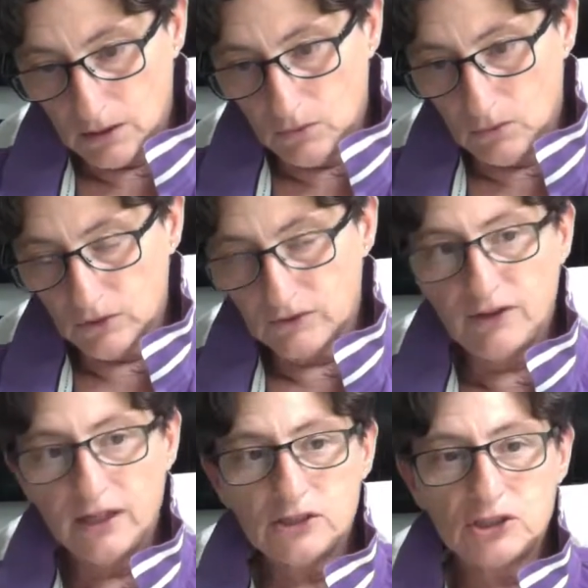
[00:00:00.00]
what
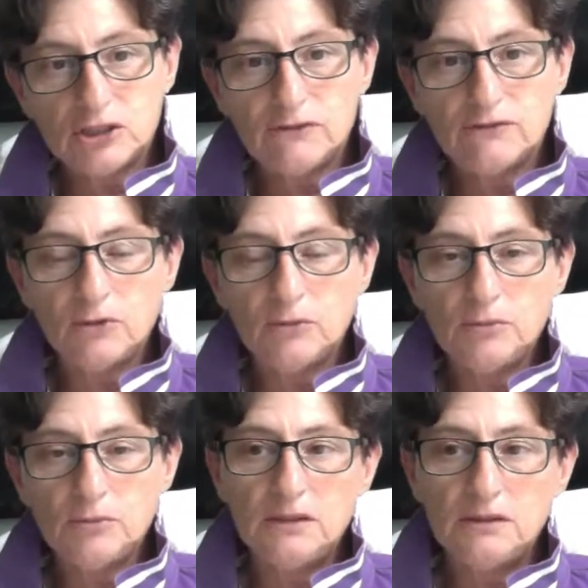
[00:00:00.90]
Fudge did for
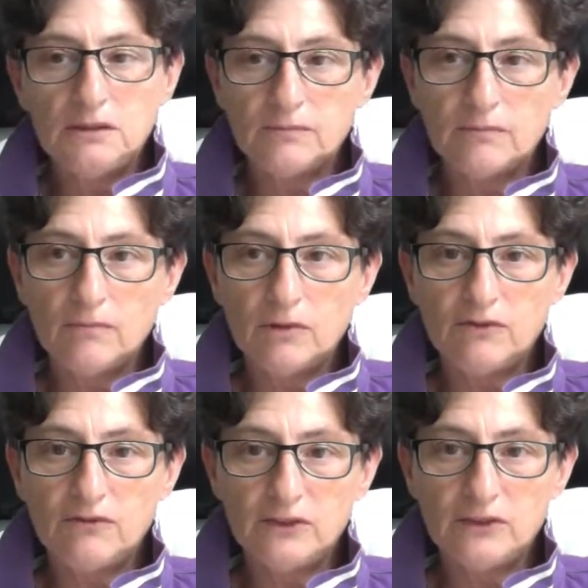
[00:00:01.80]
me, what
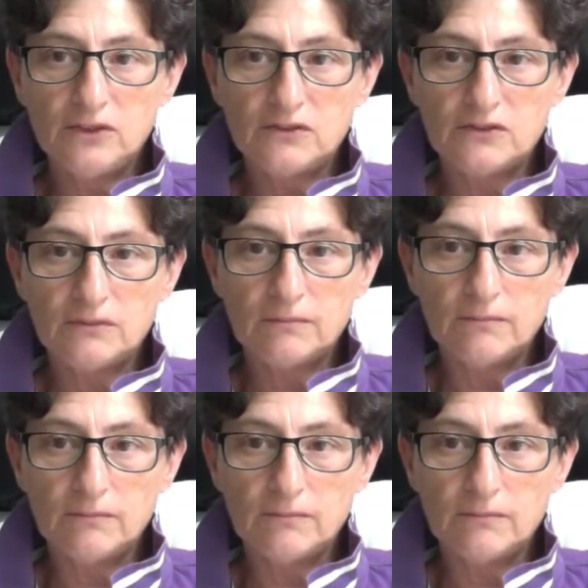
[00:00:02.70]
Fudge's